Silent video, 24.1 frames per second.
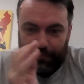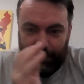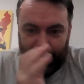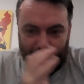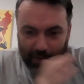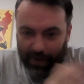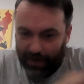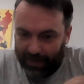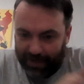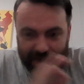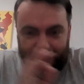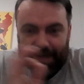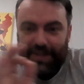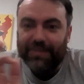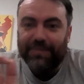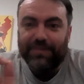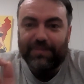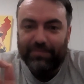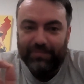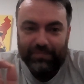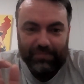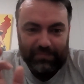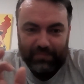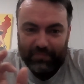
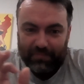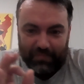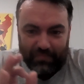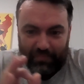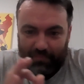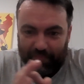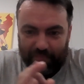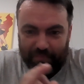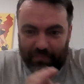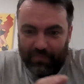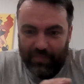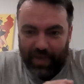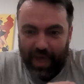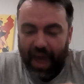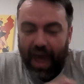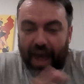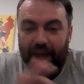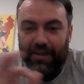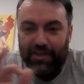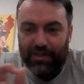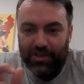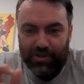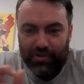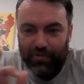fucking
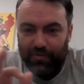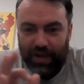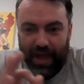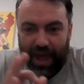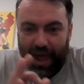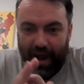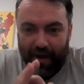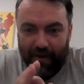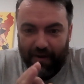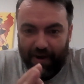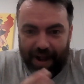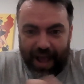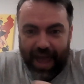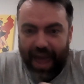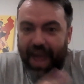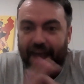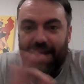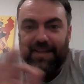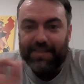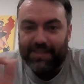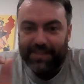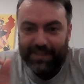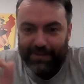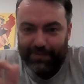attitude
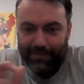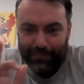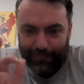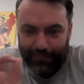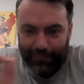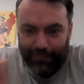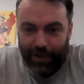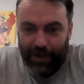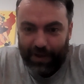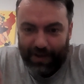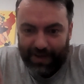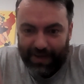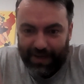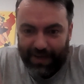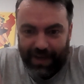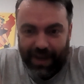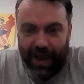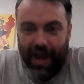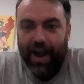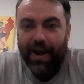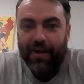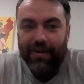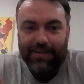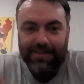era-esque fucking
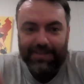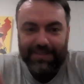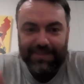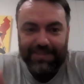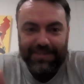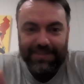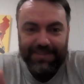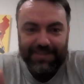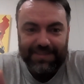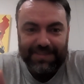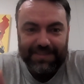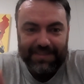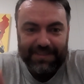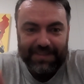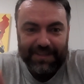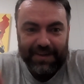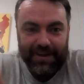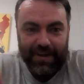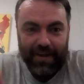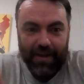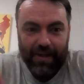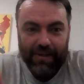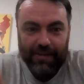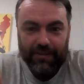characters.
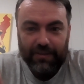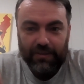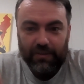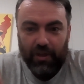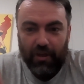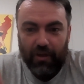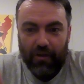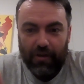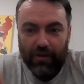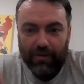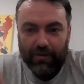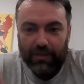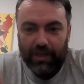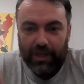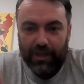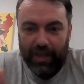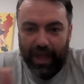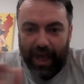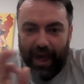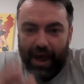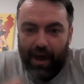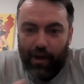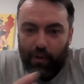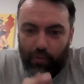And
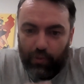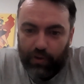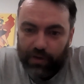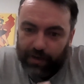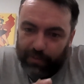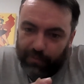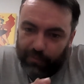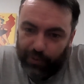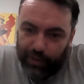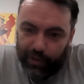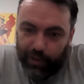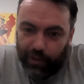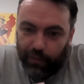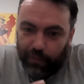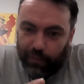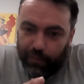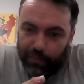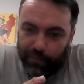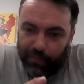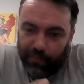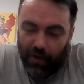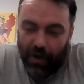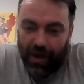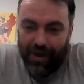how would a real
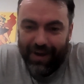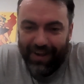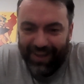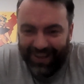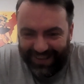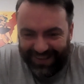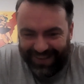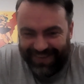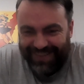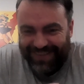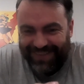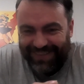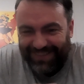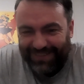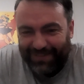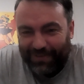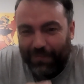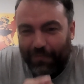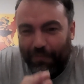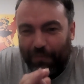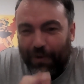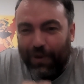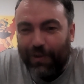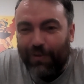fight,
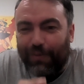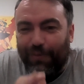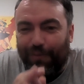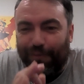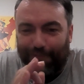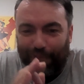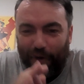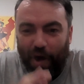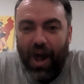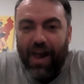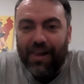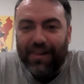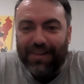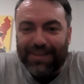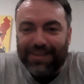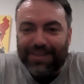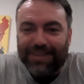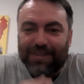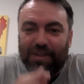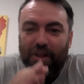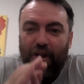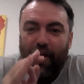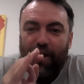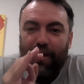a real
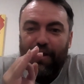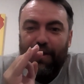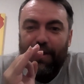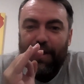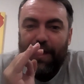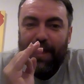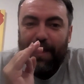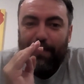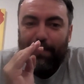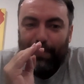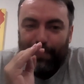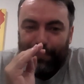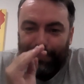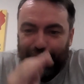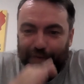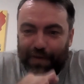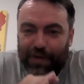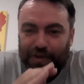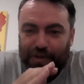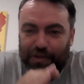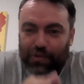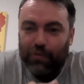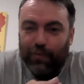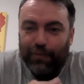violent
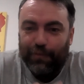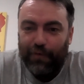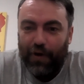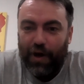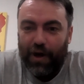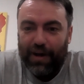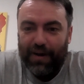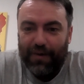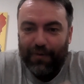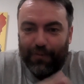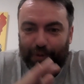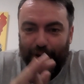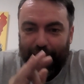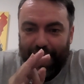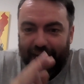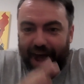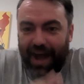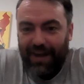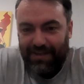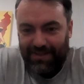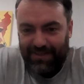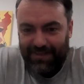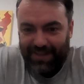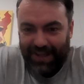professional fighter
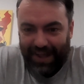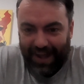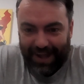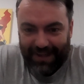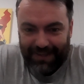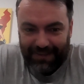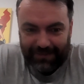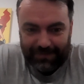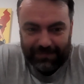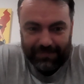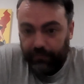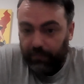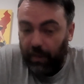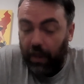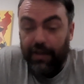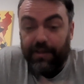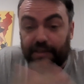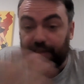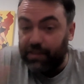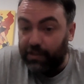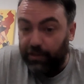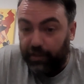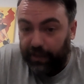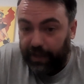react to that?
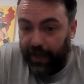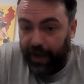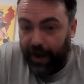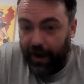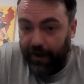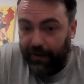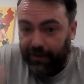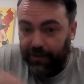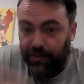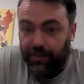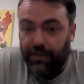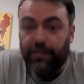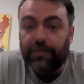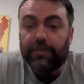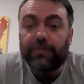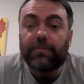It's still a character.